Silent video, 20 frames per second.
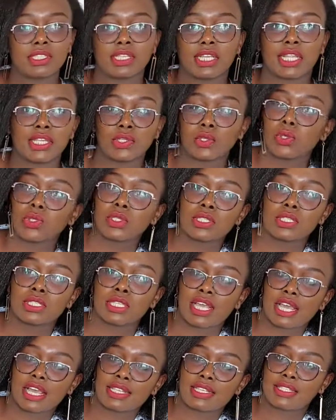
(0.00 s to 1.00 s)
they don't
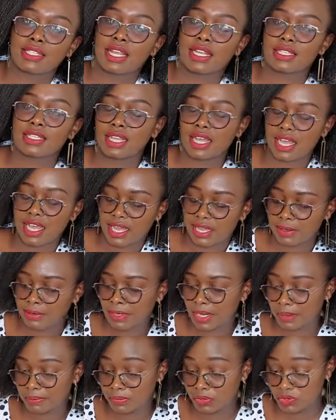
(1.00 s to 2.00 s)
start
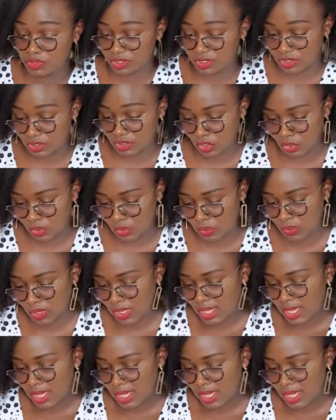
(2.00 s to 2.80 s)
abusing you.